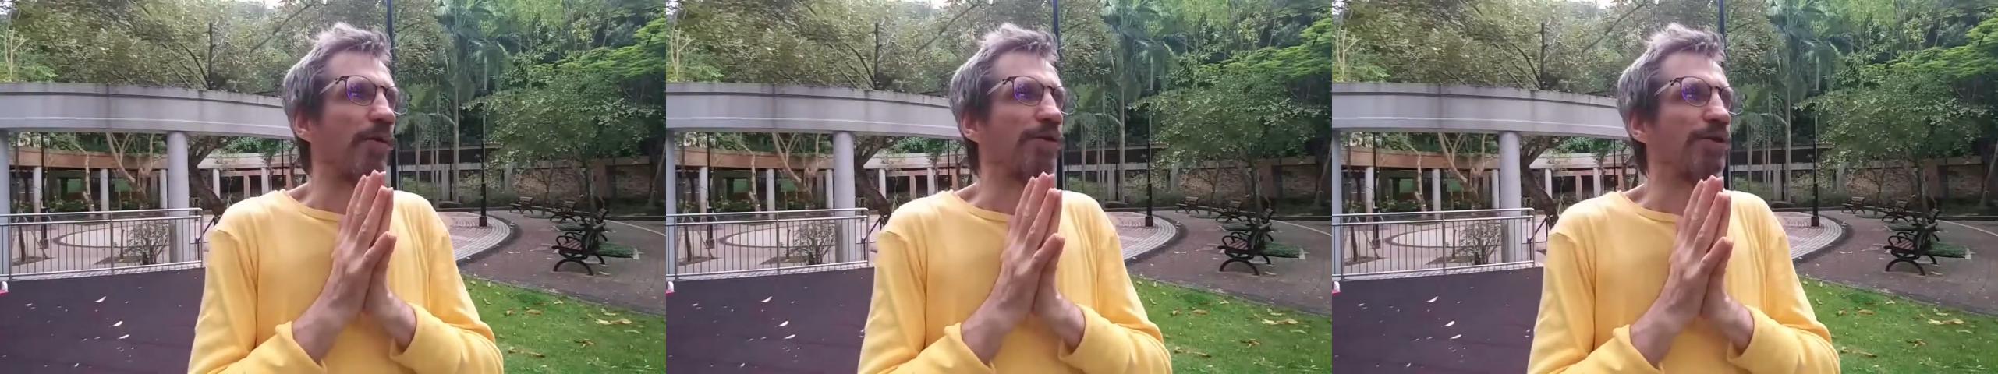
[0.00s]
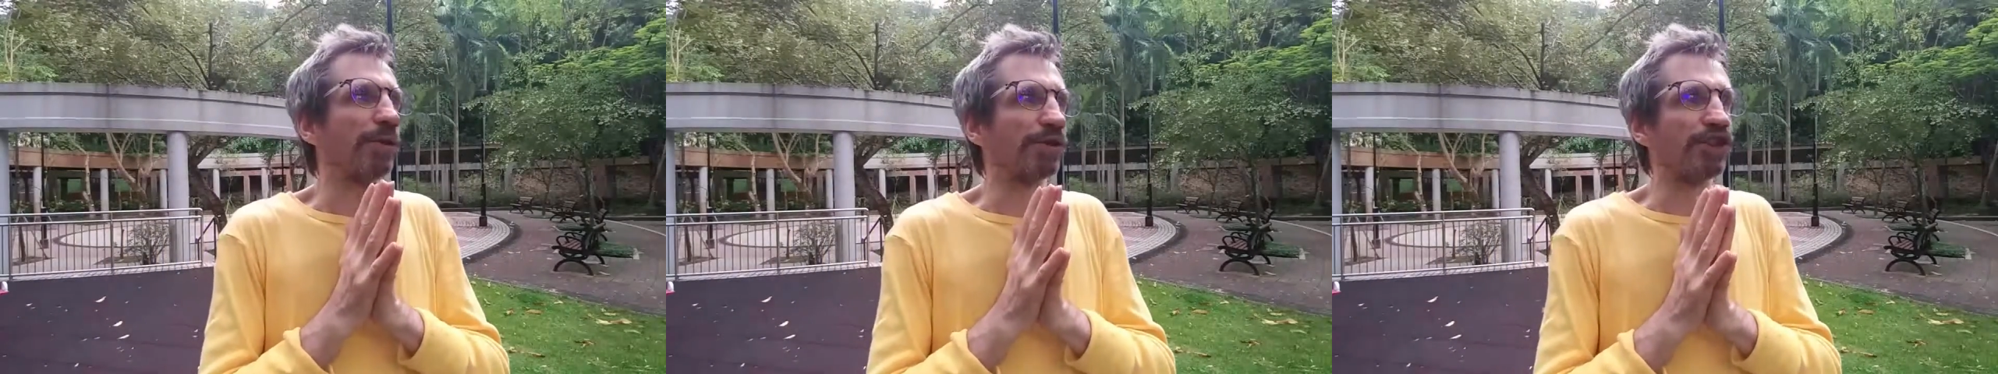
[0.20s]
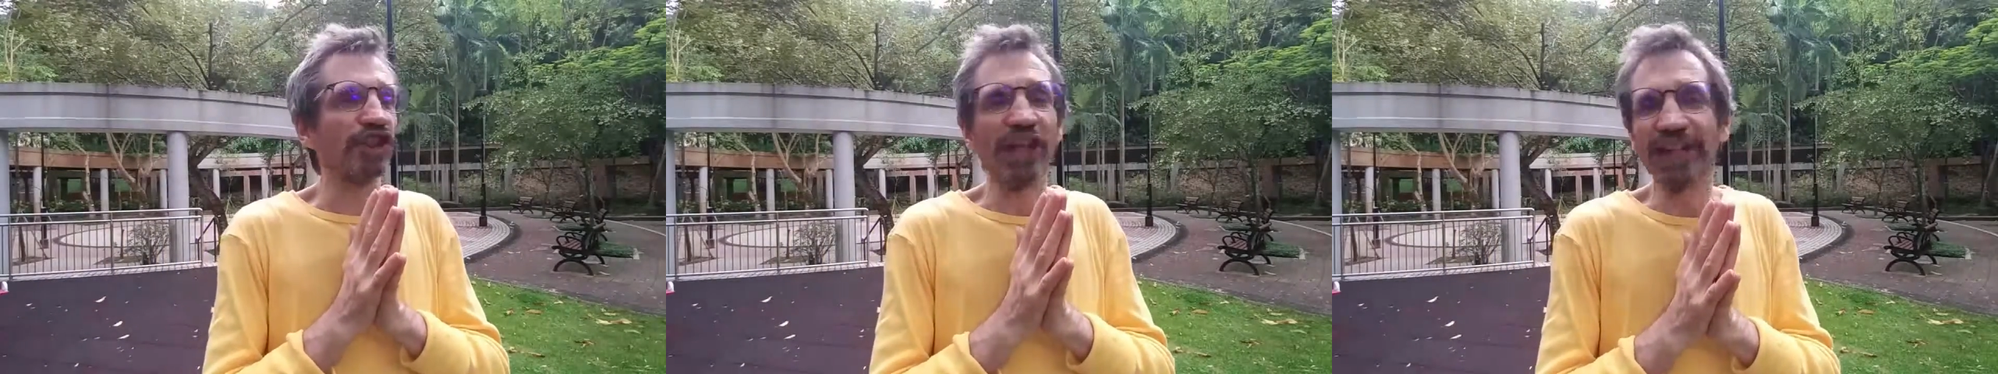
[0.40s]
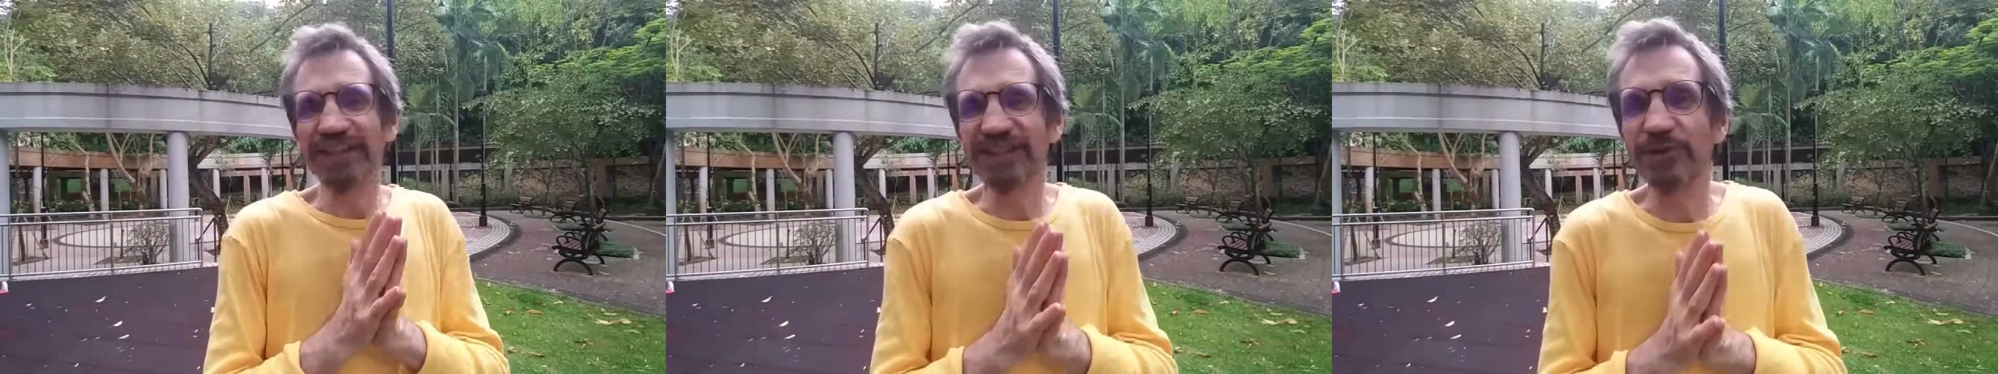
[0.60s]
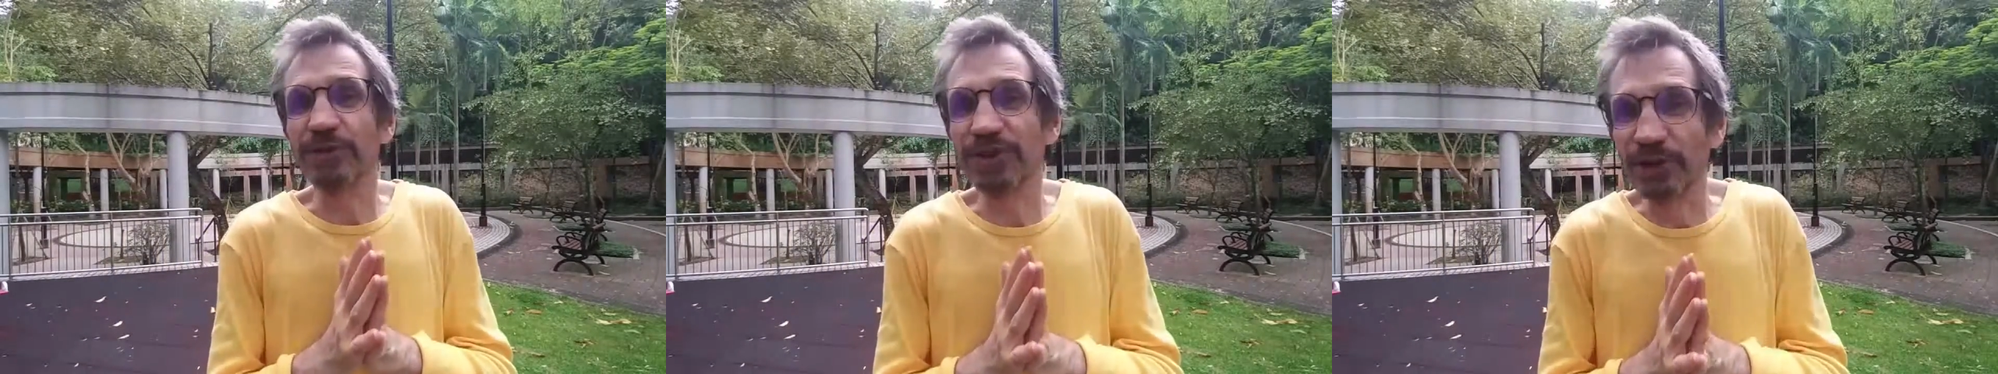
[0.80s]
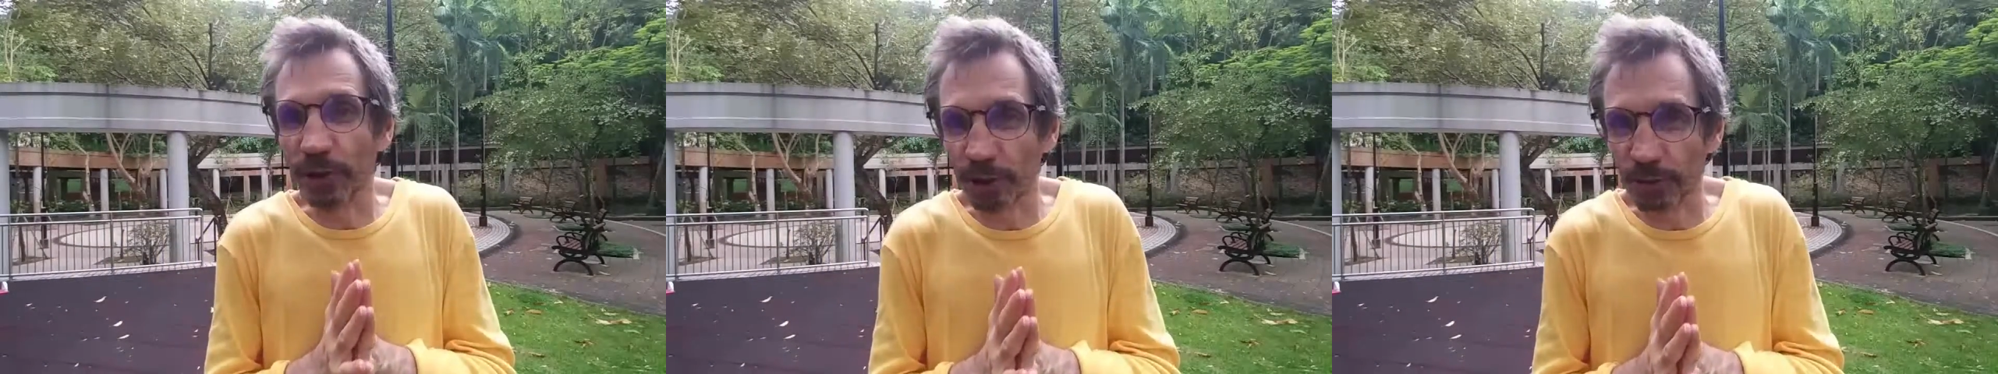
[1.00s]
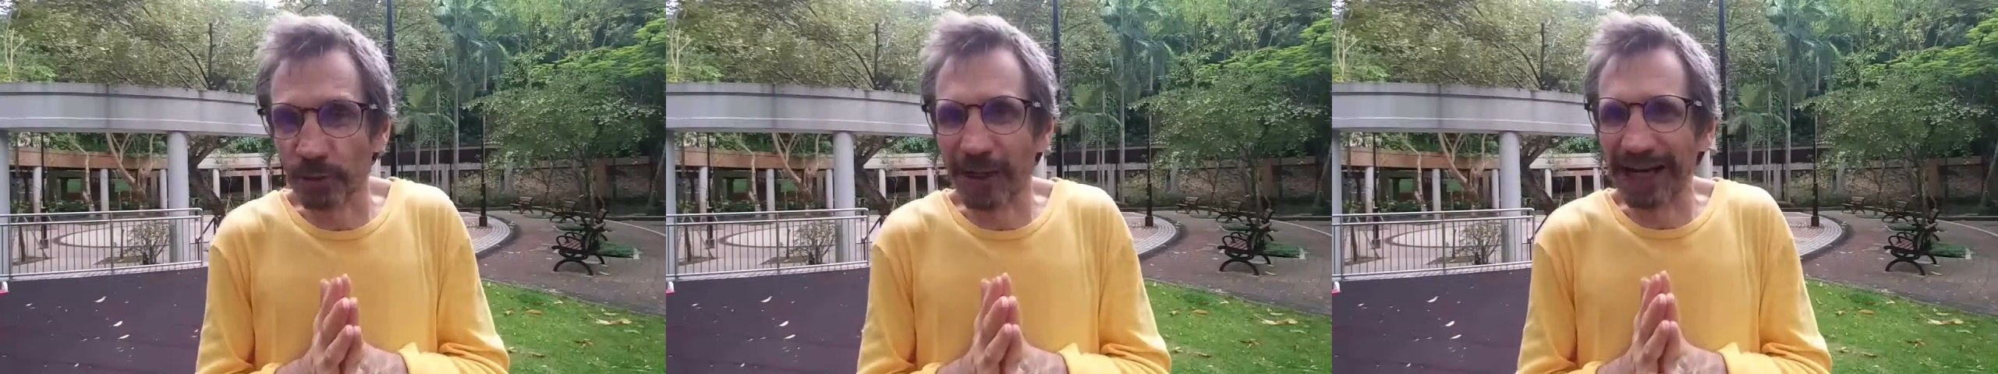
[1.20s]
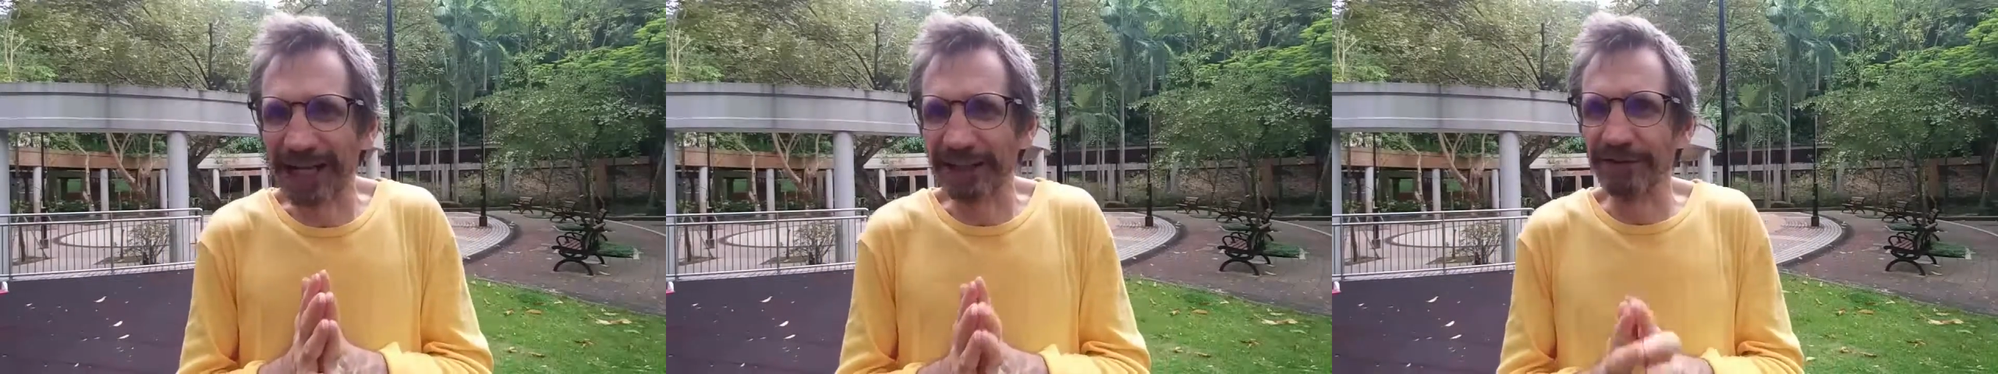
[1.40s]
your chance to
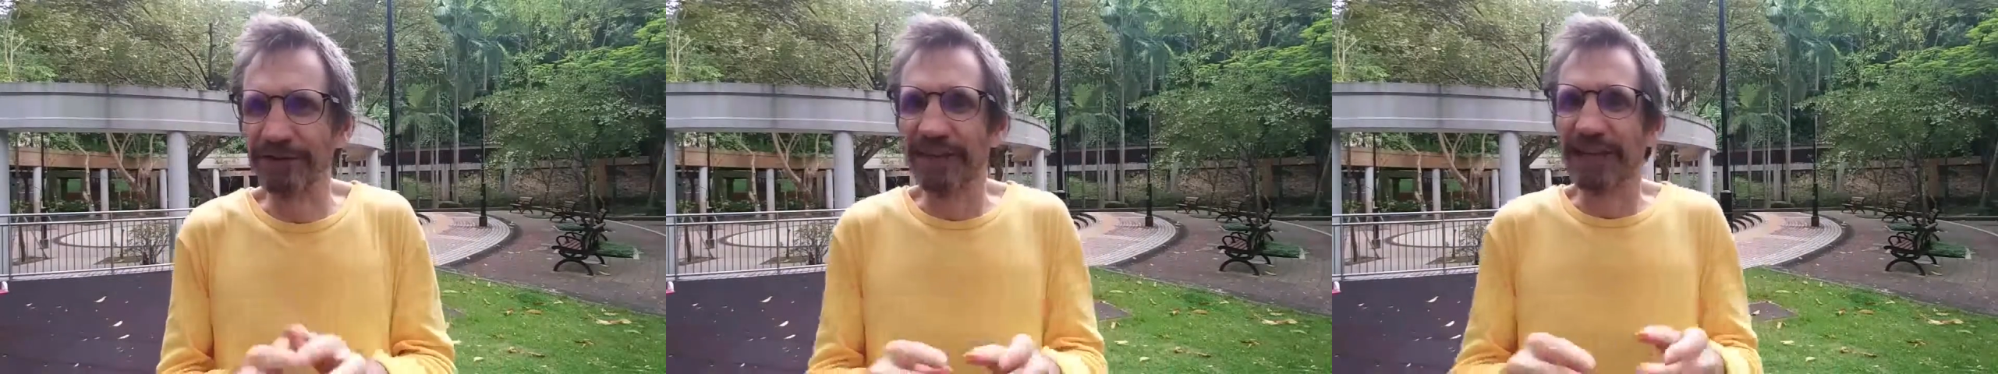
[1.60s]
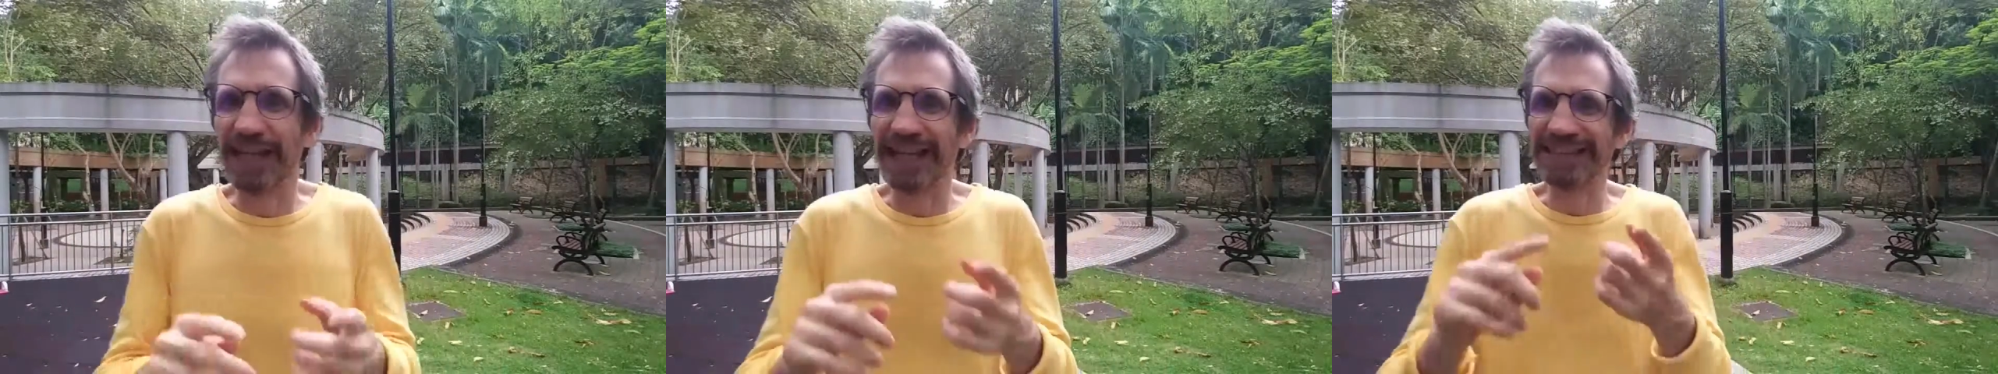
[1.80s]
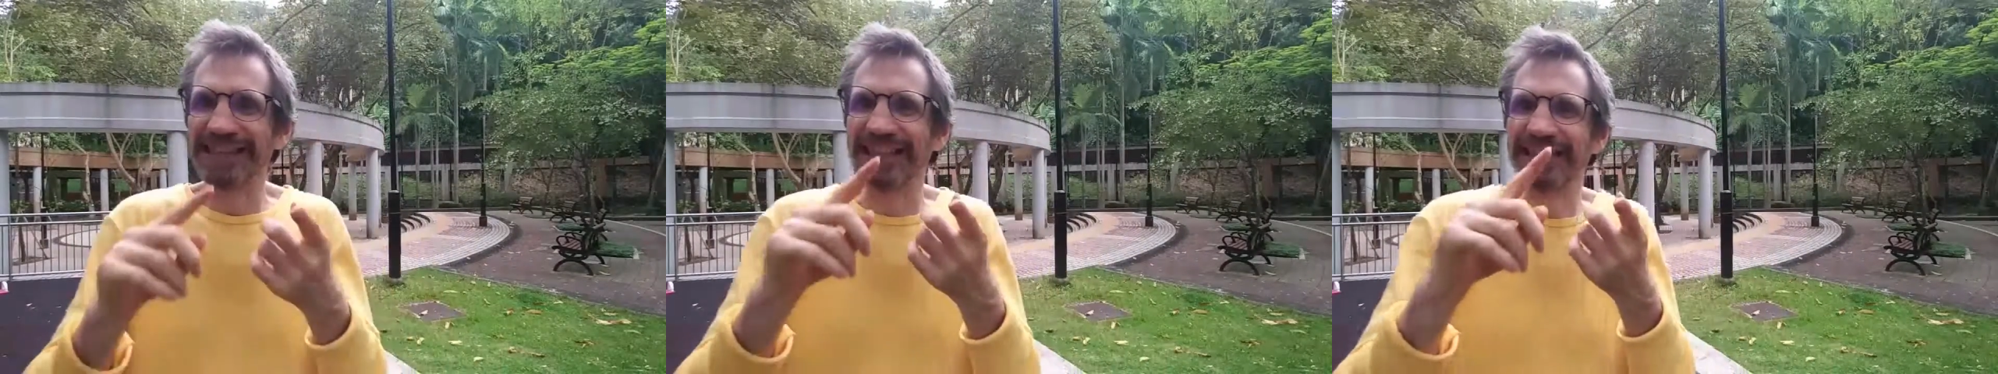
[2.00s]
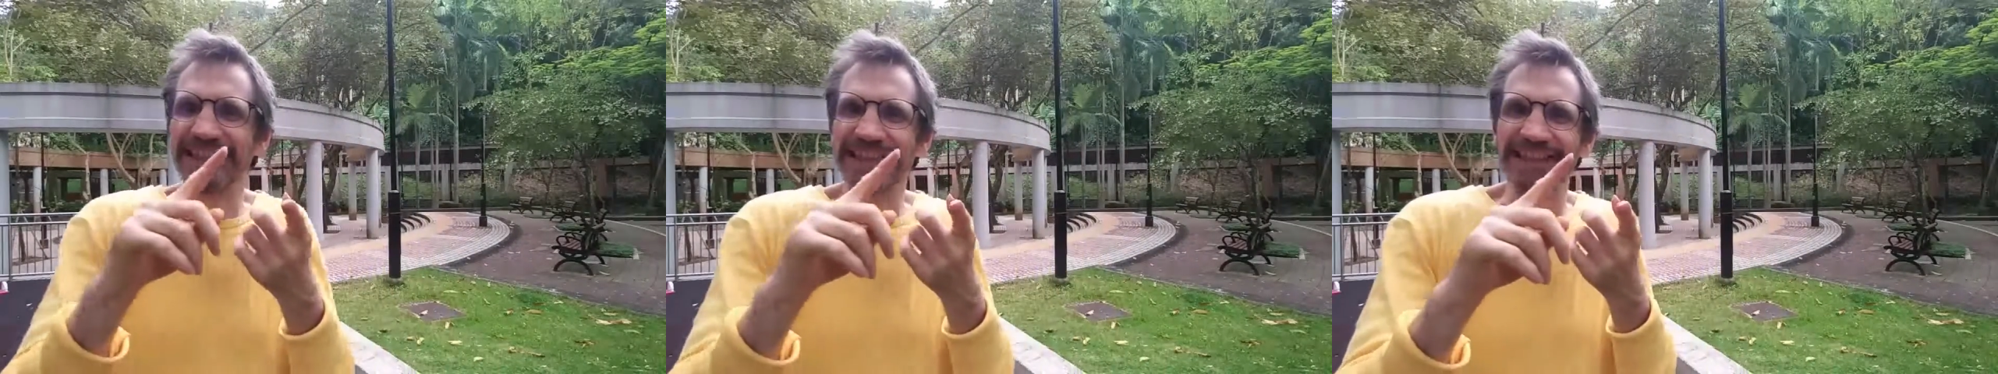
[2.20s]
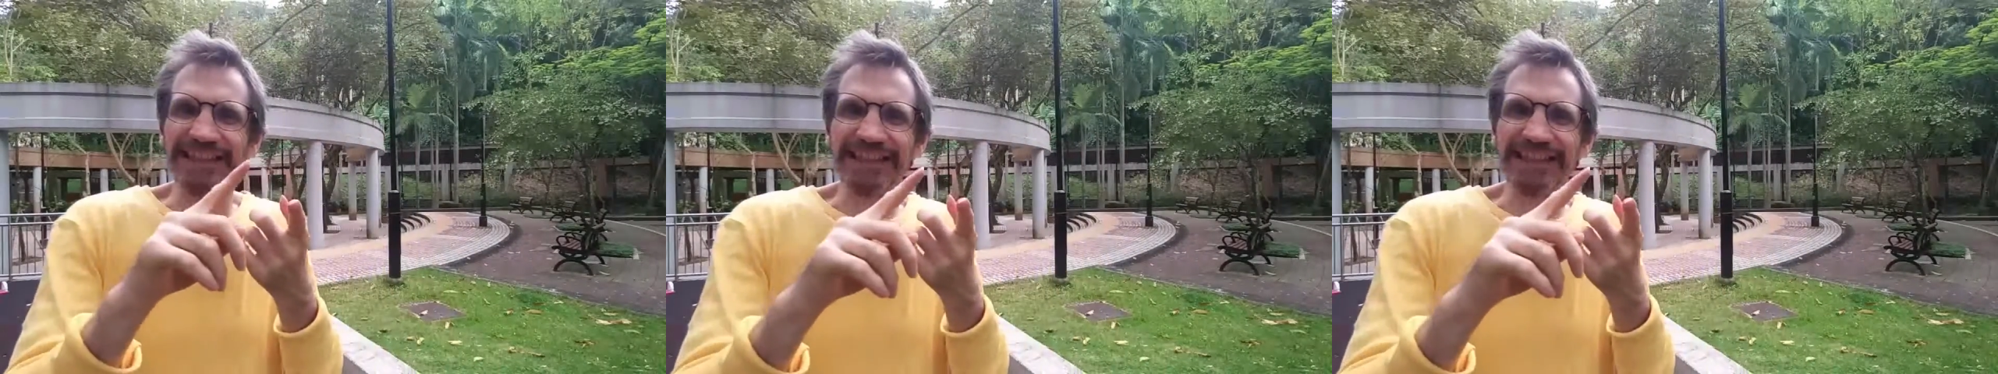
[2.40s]
survive as an